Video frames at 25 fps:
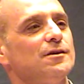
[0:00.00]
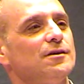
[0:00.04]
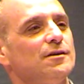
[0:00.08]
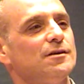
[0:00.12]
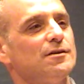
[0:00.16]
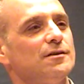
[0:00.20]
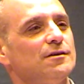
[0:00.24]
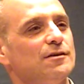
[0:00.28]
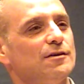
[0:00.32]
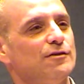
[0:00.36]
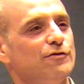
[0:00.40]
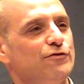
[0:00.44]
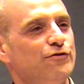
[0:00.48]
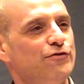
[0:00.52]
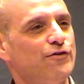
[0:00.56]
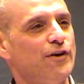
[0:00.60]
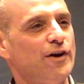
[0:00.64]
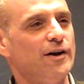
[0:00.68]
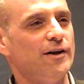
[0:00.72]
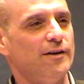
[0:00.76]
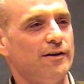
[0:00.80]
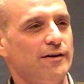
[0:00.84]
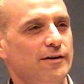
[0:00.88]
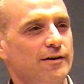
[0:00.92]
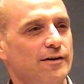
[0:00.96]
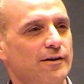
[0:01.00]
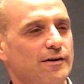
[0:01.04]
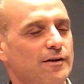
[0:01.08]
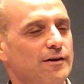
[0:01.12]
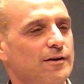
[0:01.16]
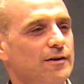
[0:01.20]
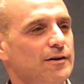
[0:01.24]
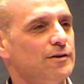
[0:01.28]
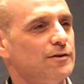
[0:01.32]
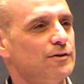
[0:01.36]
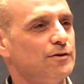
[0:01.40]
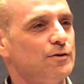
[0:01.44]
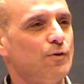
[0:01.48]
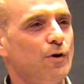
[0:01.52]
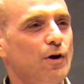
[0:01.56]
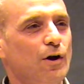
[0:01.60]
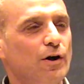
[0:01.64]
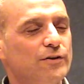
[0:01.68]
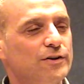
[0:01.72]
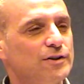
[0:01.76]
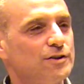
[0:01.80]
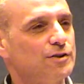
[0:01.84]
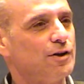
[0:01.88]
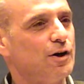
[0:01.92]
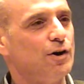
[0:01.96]
to fun, to all
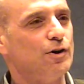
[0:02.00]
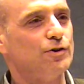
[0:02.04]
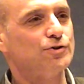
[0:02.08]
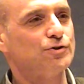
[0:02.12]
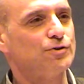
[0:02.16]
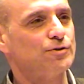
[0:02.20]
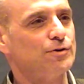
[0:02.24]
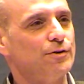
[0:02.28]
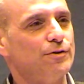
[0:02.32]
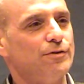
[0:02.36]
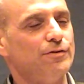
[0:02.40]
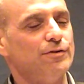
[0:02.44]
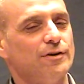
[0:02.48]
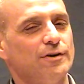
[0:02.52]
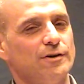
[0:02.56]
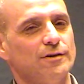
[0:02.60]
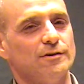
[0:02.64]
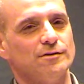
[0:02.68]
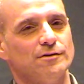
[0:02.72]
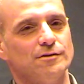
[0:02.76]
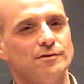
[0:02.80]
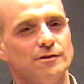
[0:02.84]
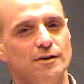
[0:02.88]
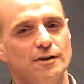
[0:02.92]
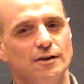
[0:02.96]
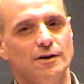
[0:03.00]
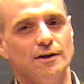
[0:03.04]
these cultural things.